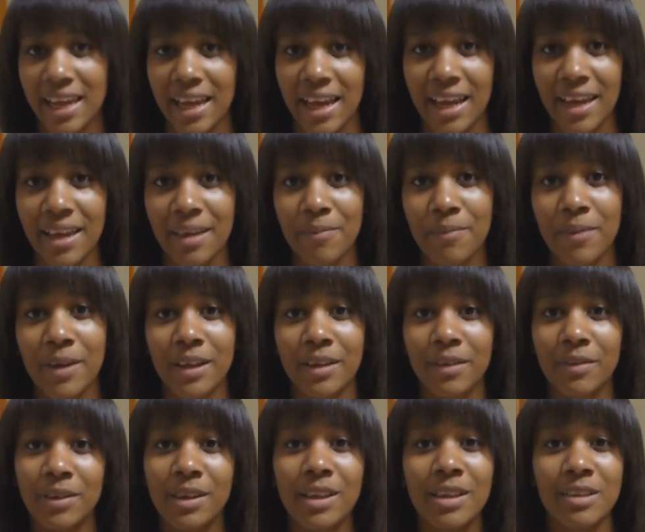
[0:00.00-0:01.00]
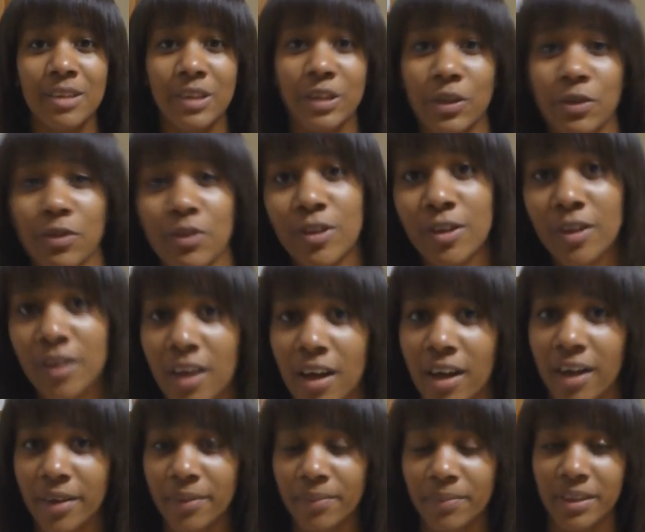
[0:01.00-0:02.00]
tege, but another one that's used a
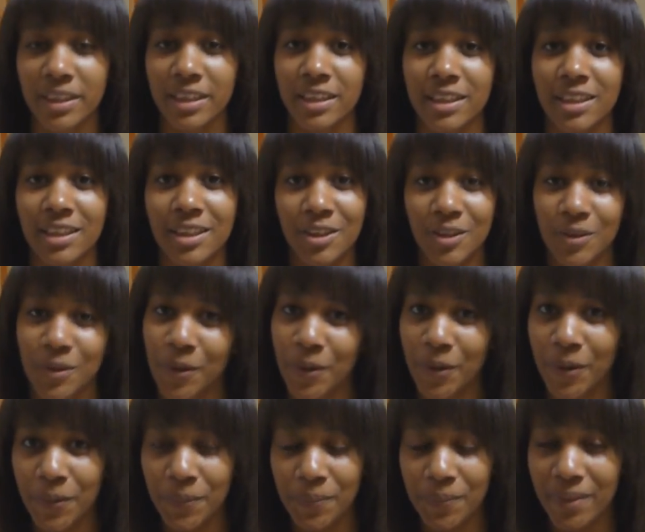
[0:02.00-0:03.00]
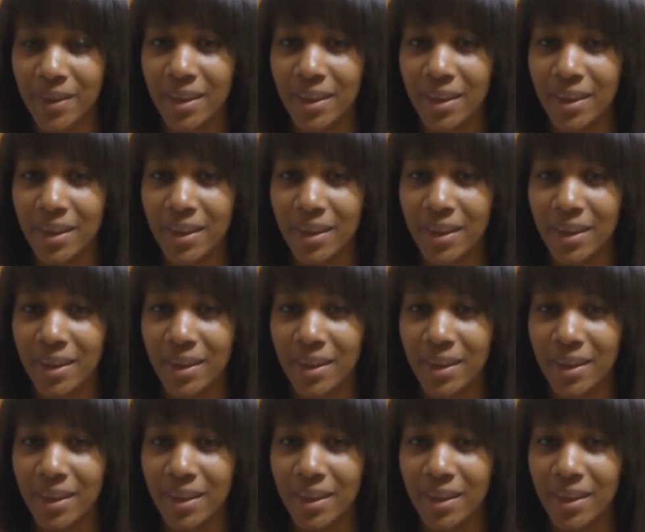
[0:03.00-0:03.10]
lot is cho.